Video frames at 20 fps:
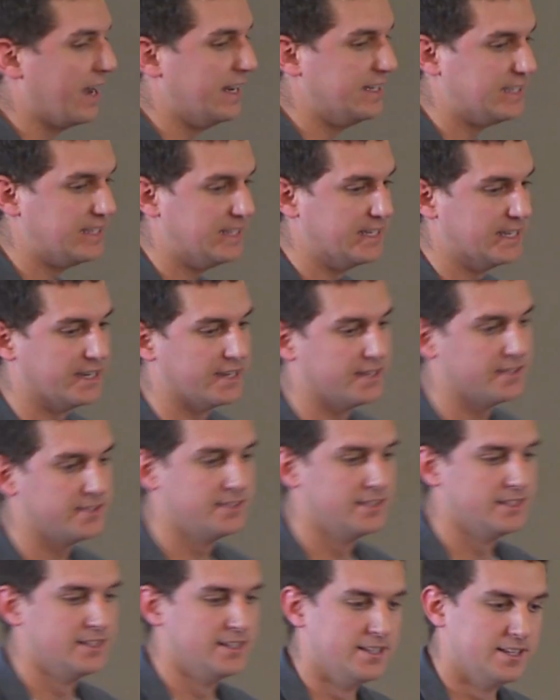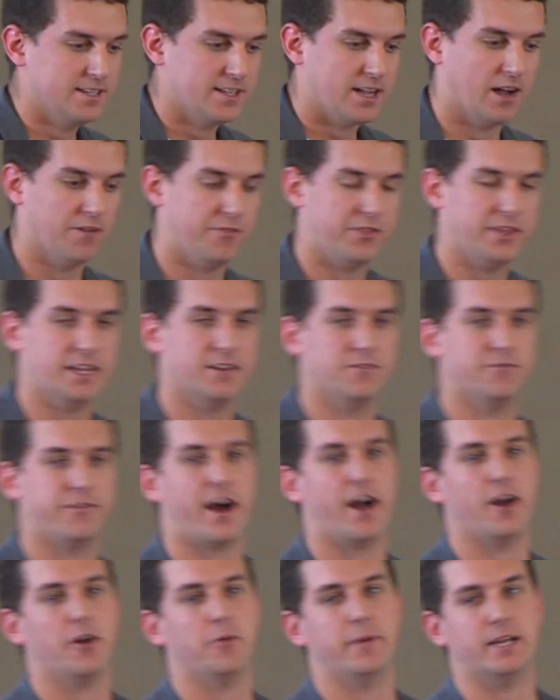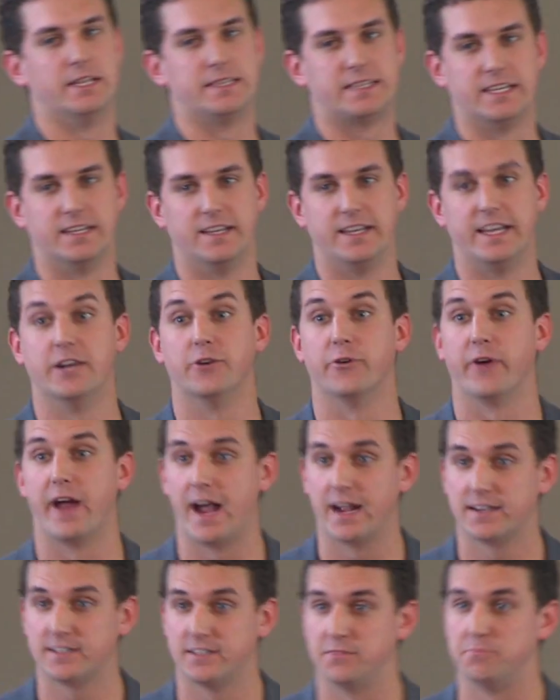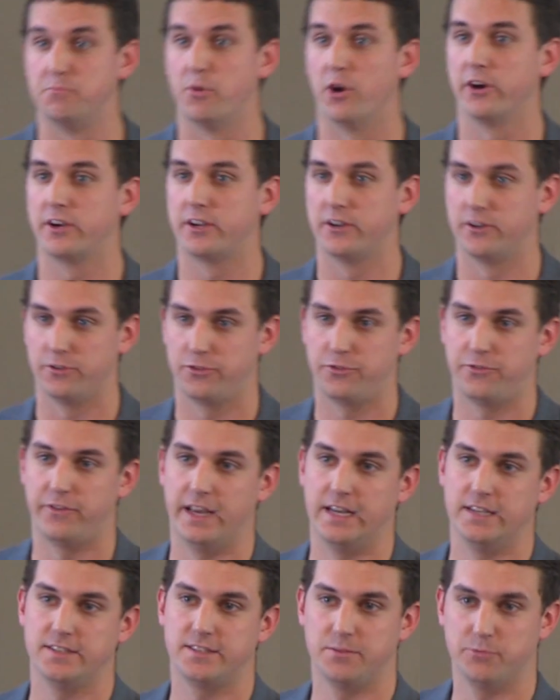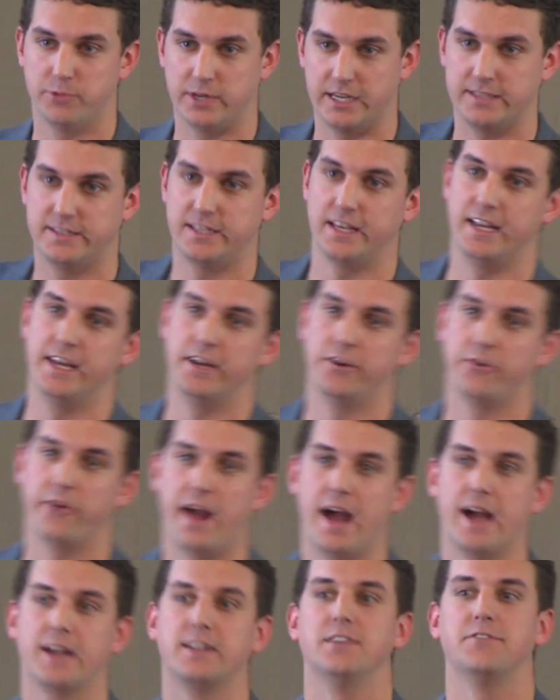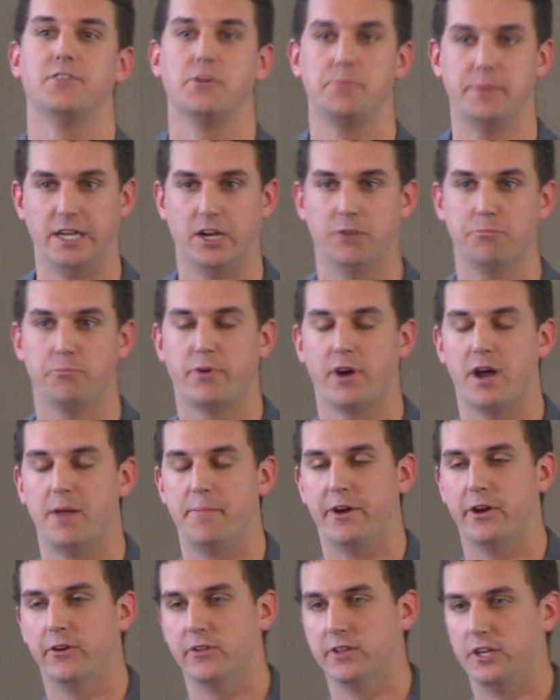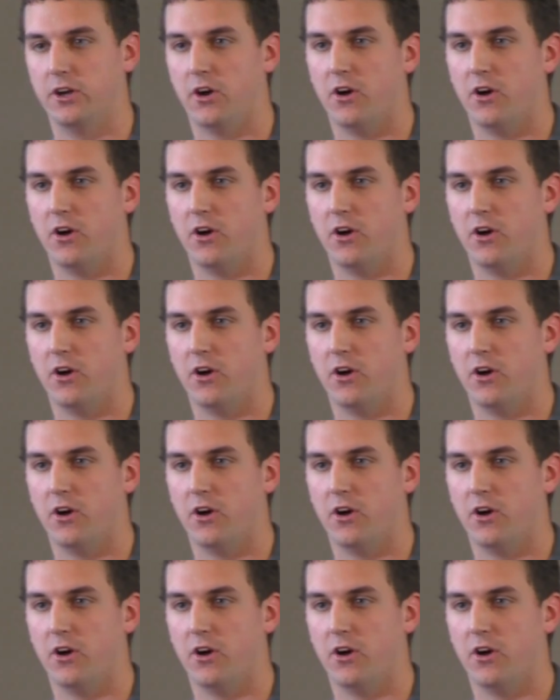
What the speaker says: idea of the environment that interactive marketers face. And when I say interactive, I mean primarily